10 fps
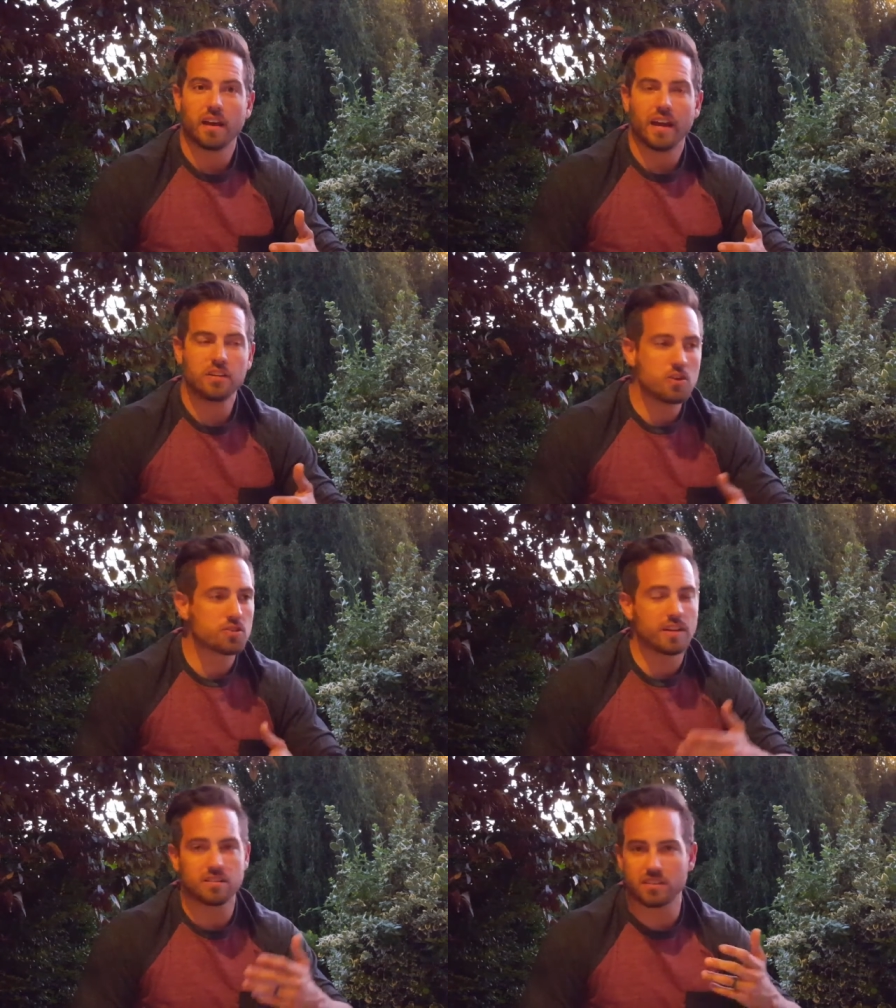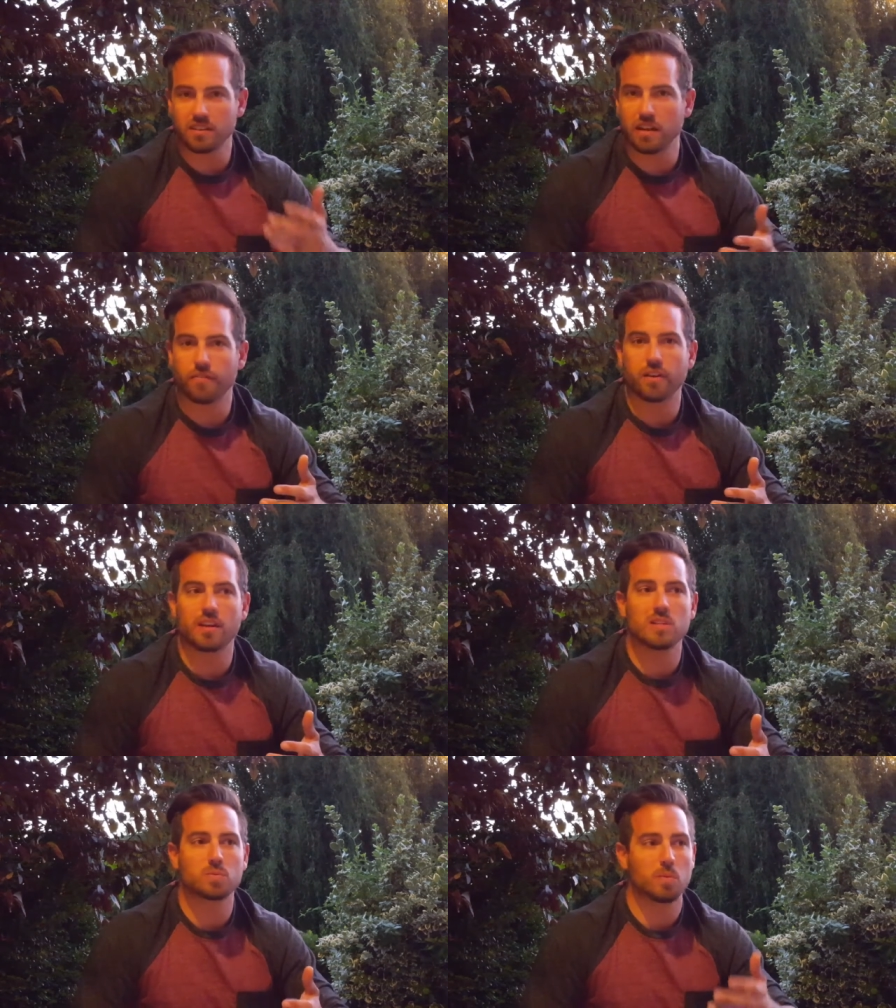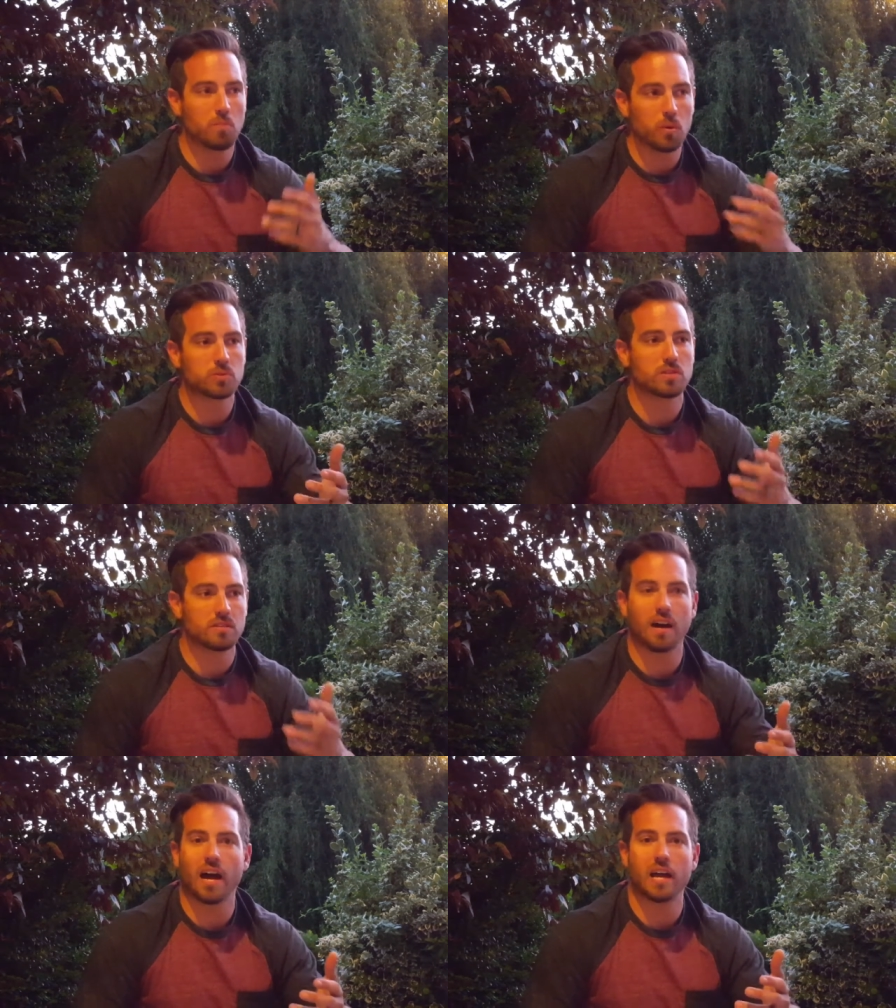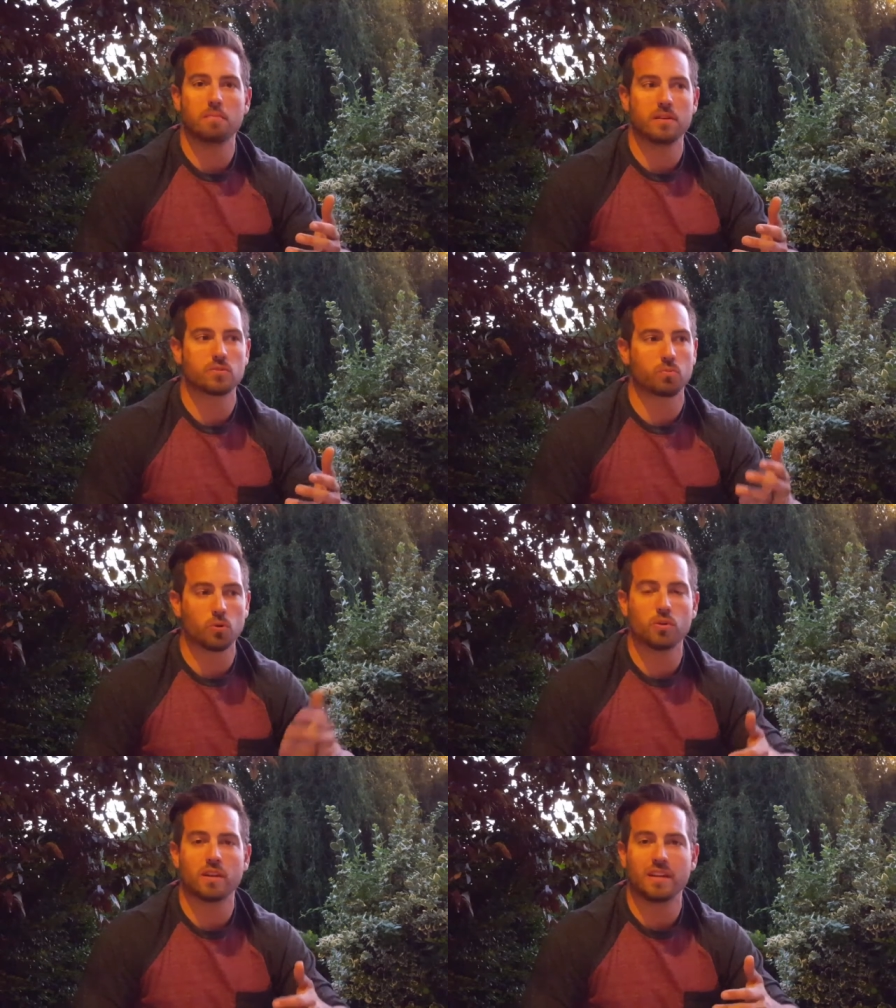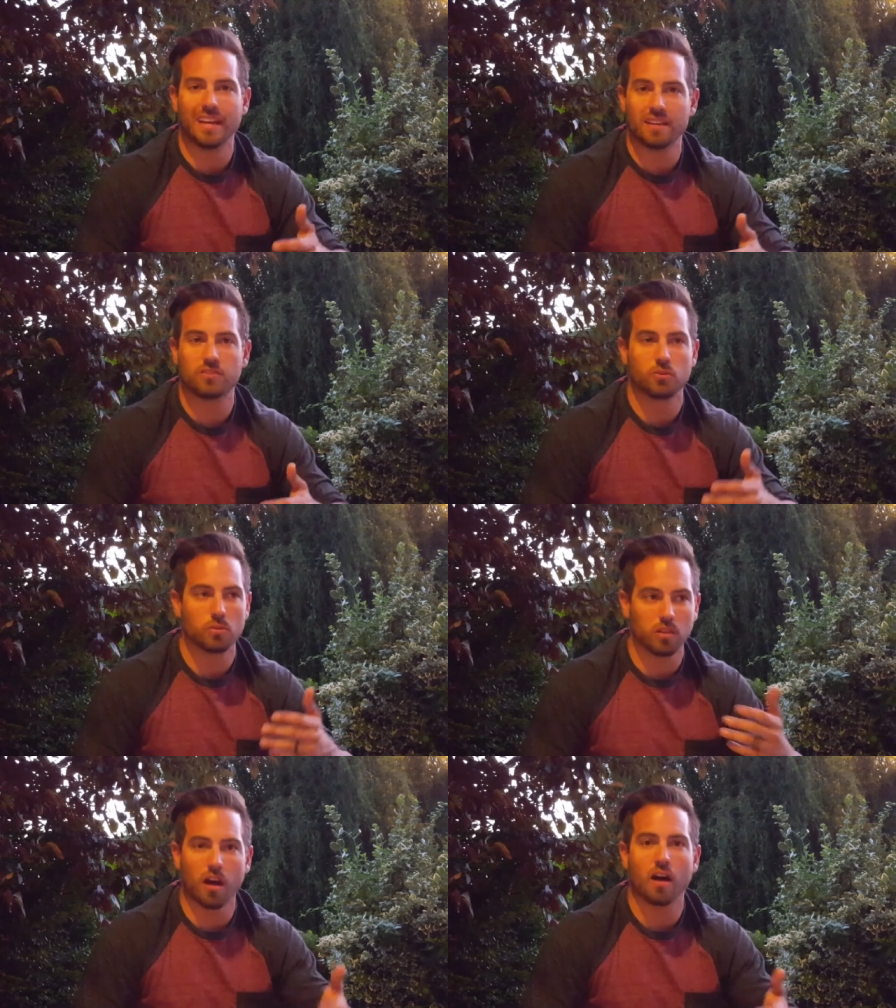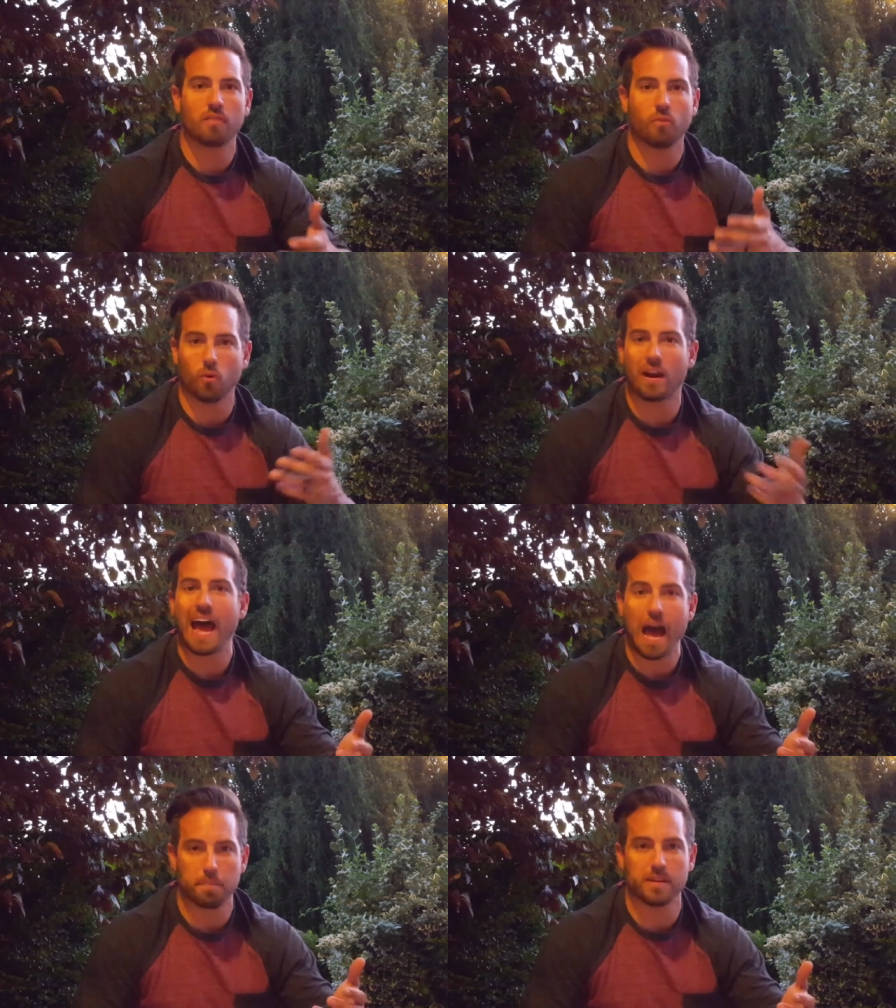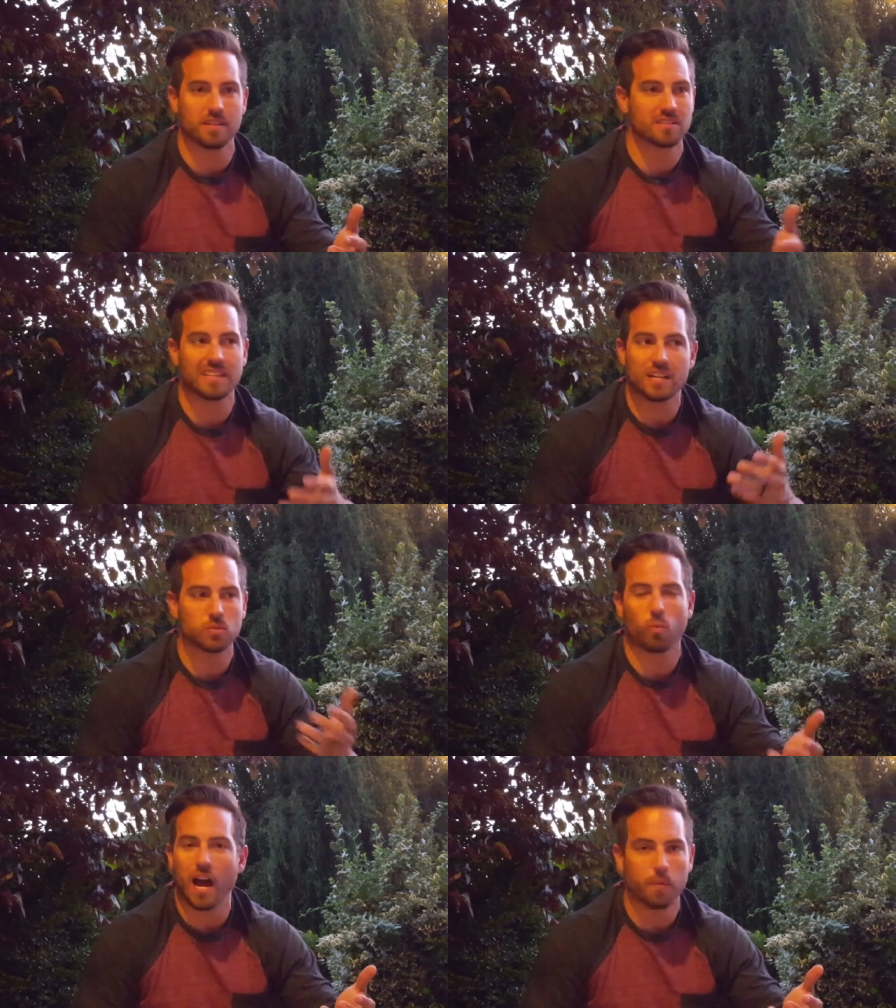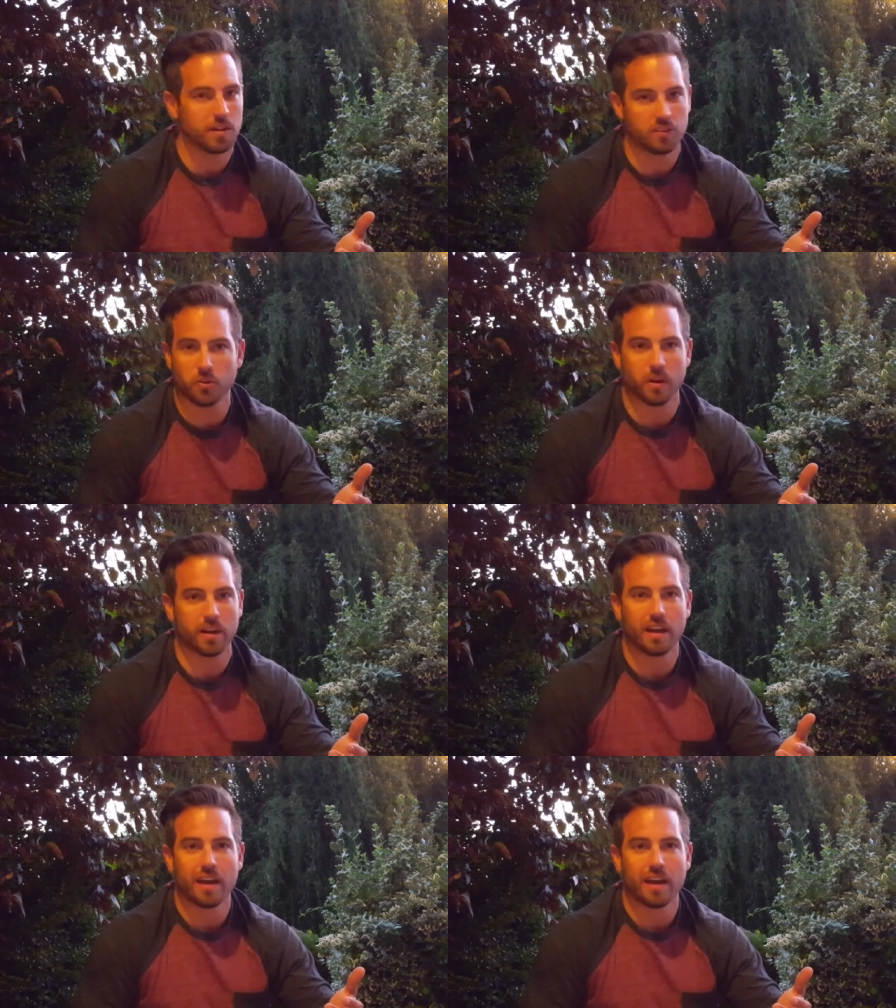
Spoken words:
And usually it's significance, but most of the time it's rooted into love or happiness. That's why we do it.